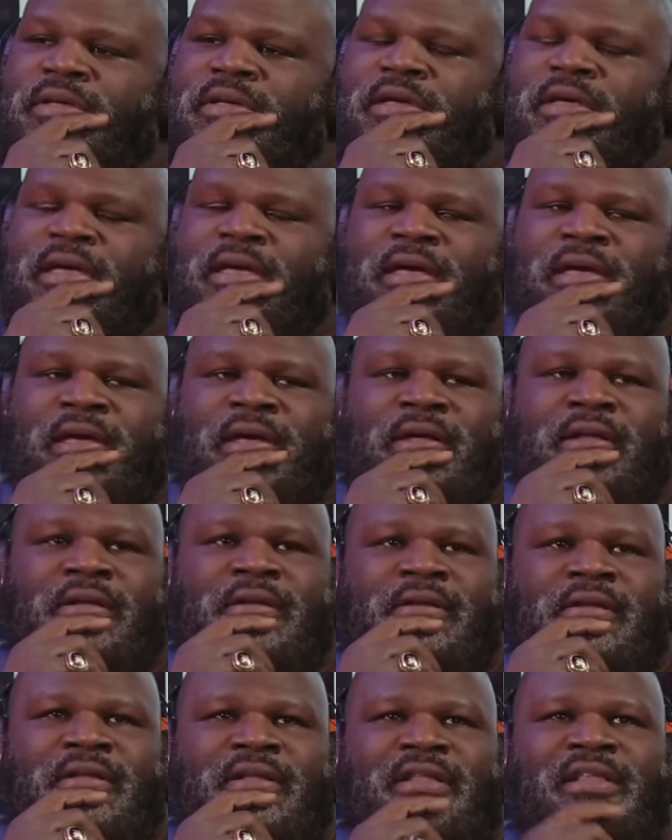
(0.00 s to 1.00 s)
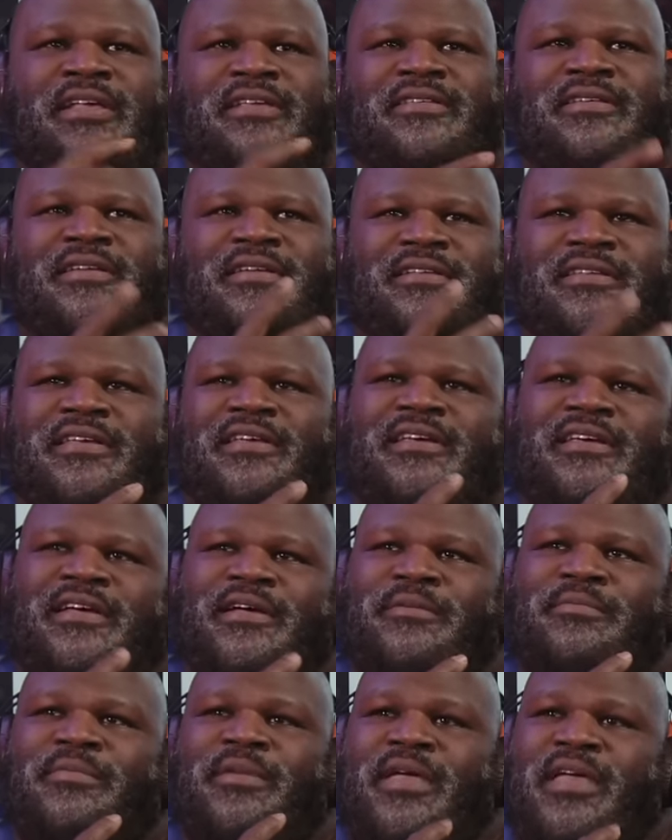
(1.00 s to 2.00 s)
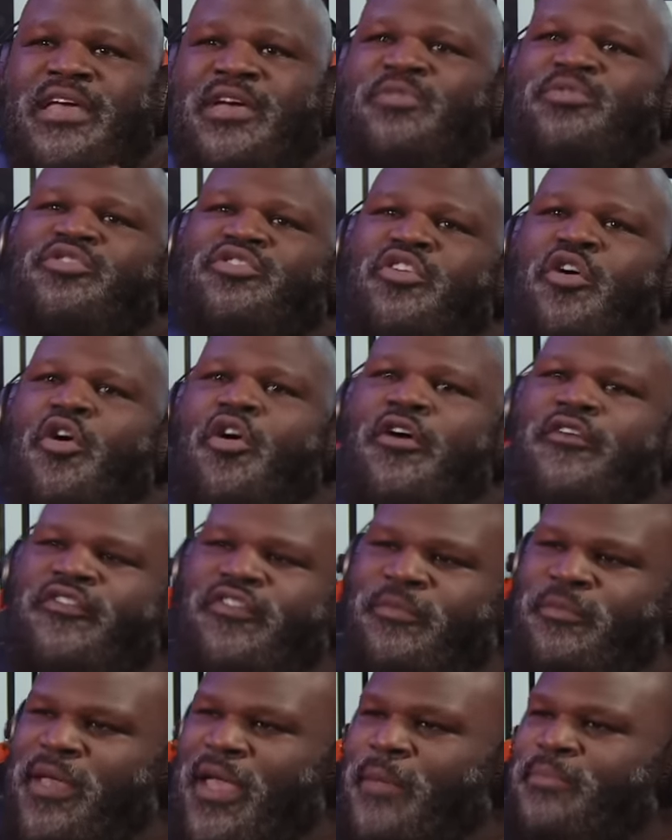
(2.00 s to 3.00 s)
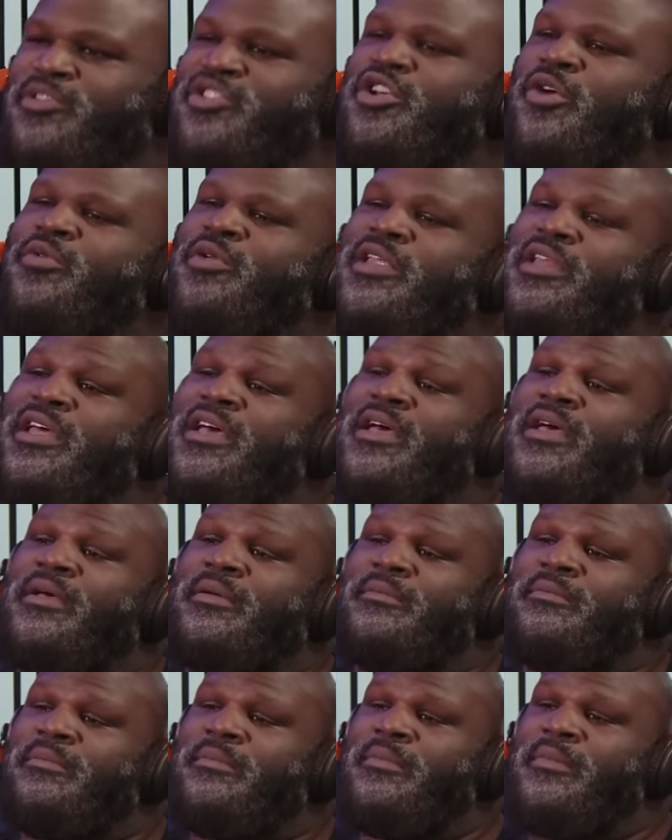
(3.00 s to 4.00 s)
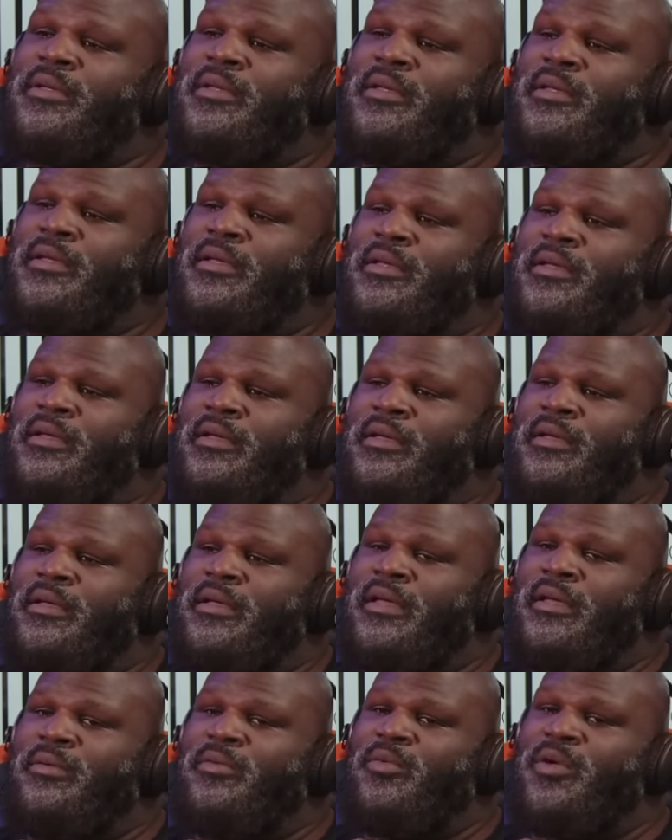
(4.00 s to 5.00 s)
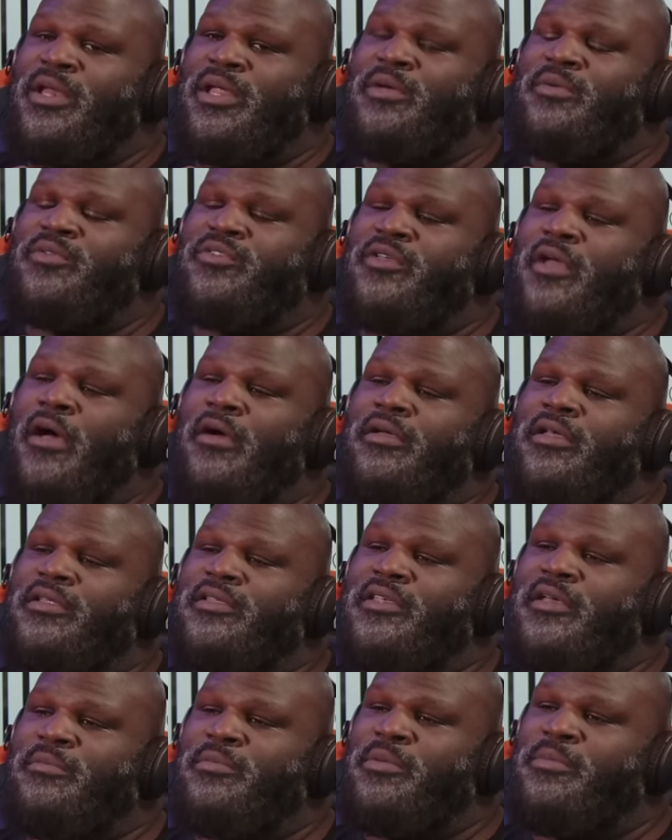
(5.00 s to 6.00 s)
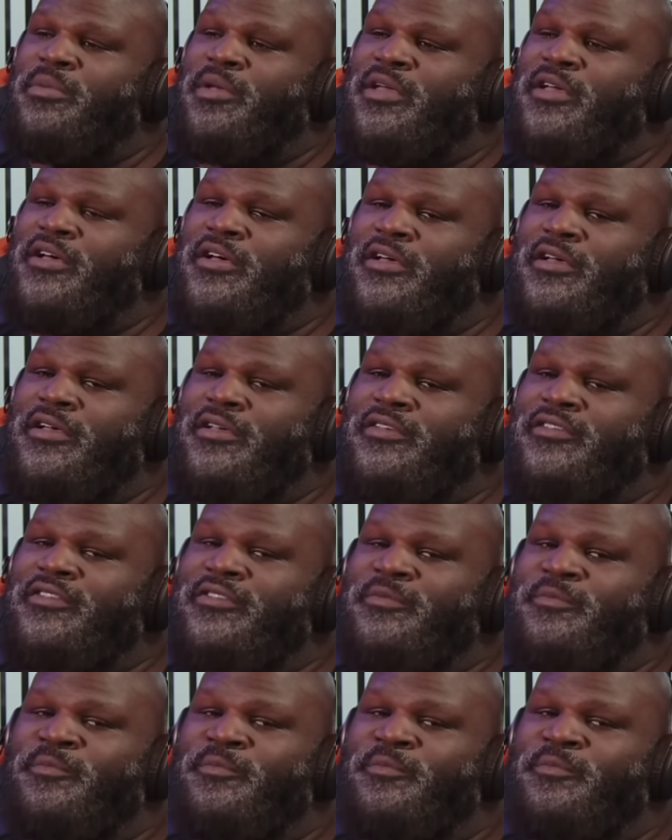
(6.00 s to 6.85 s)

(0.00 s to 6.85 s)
And listening to him, it was hard for me. I'm choking up when he was talking to me because